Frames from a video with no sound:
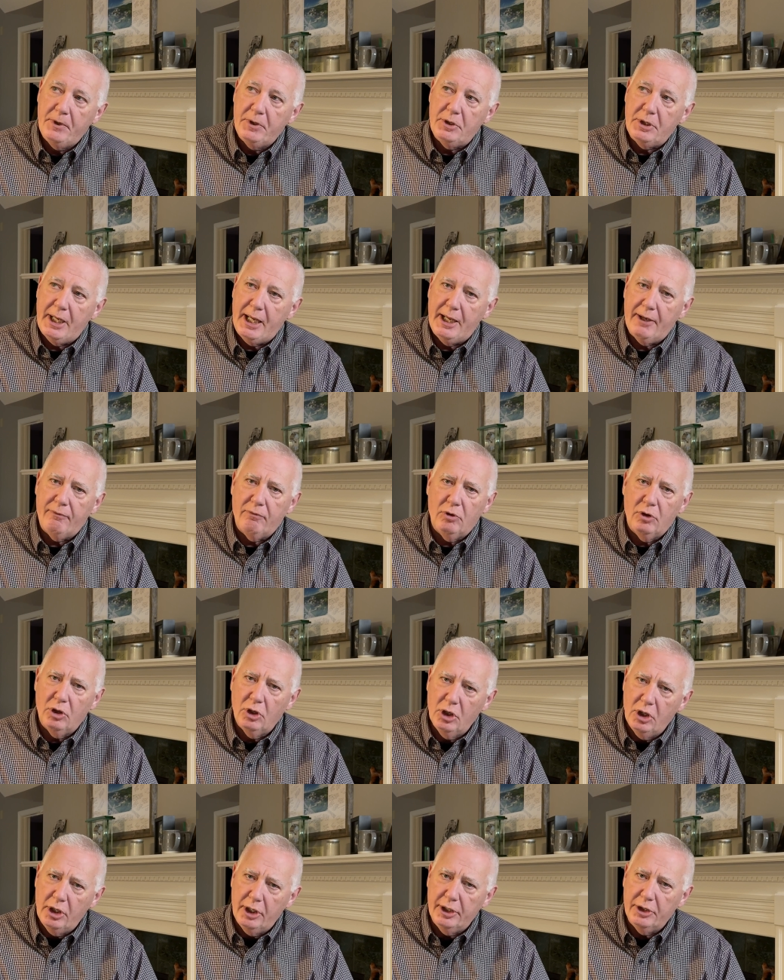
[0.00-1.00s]
to have
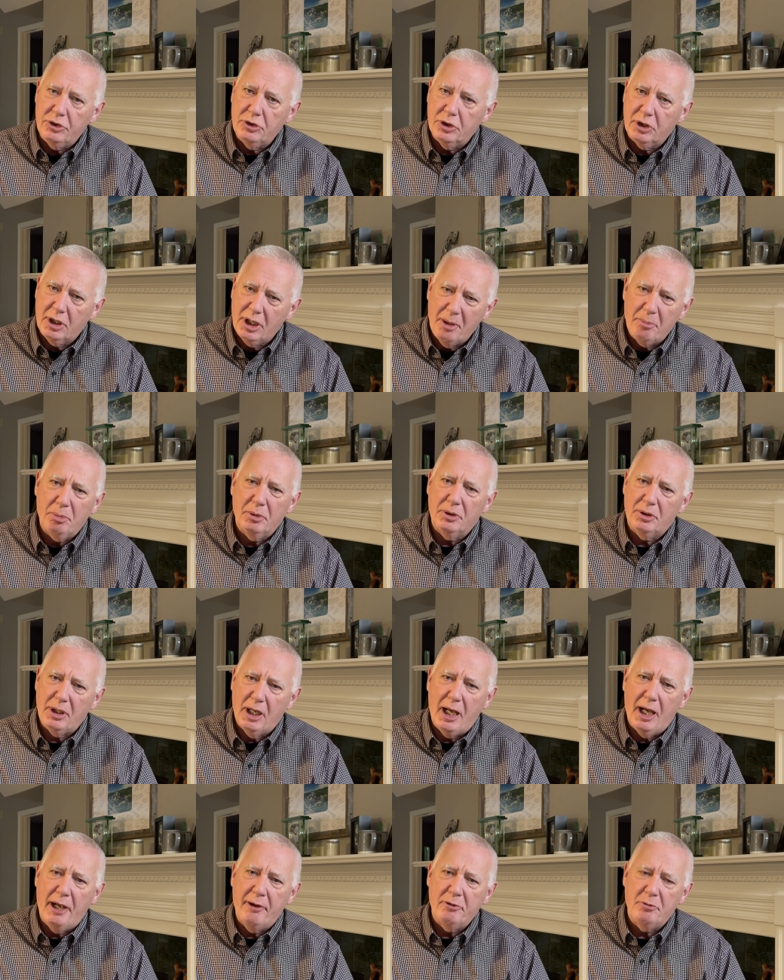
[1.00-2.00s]
lunch a couple of
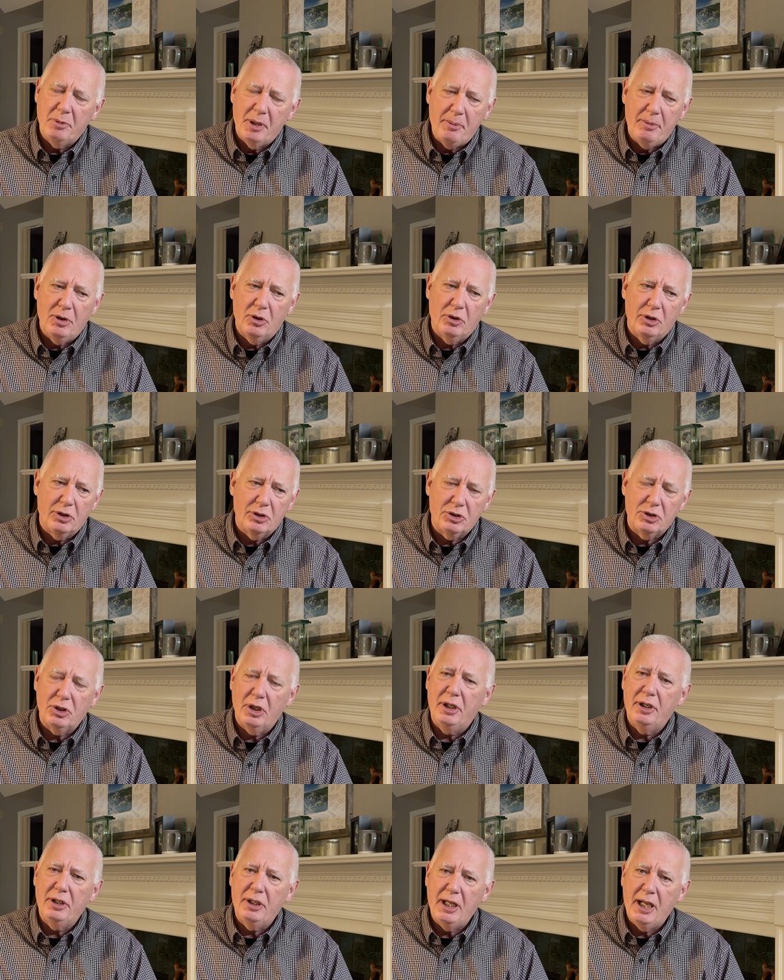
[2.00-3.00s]
times, maybe on a
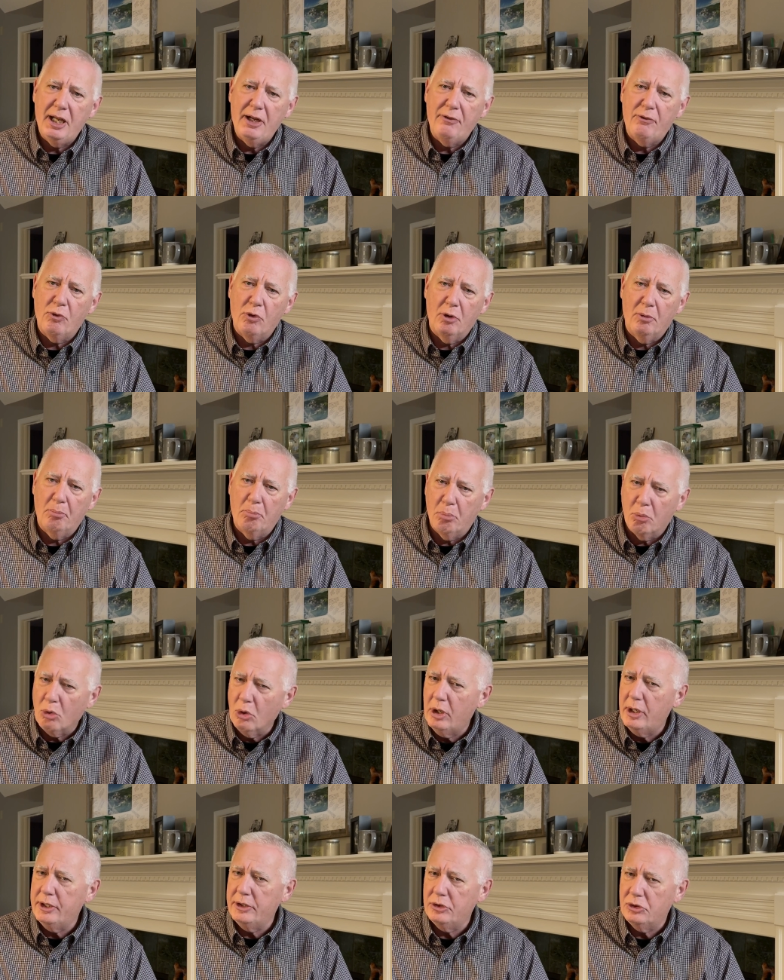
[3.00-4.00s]
Sunday for a
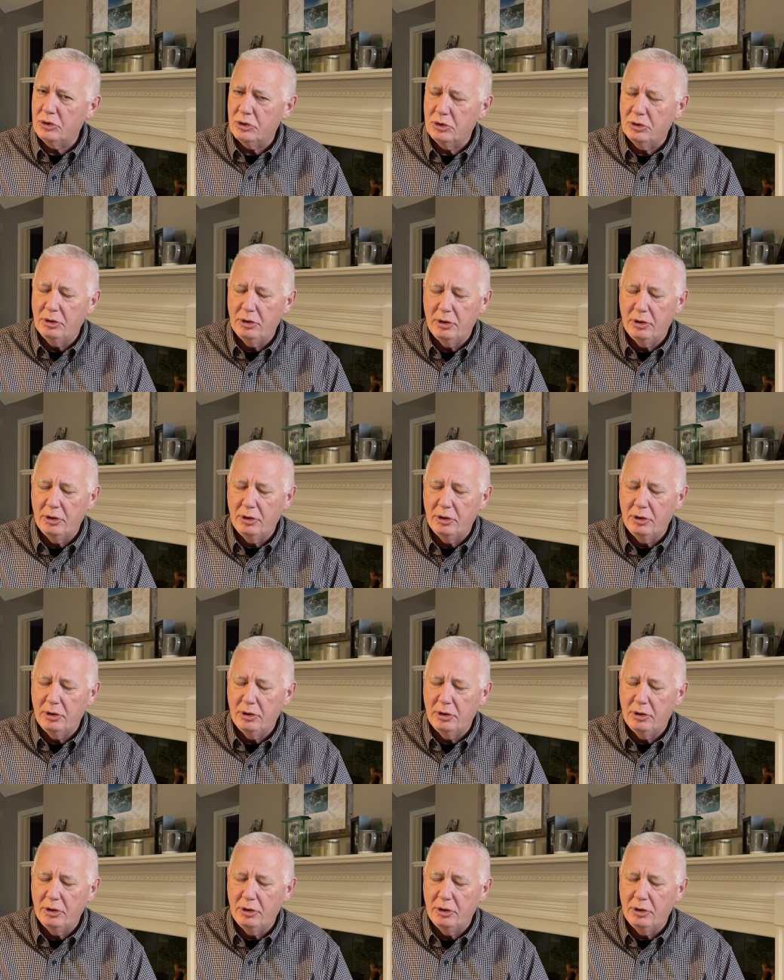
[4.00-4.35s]
brunch.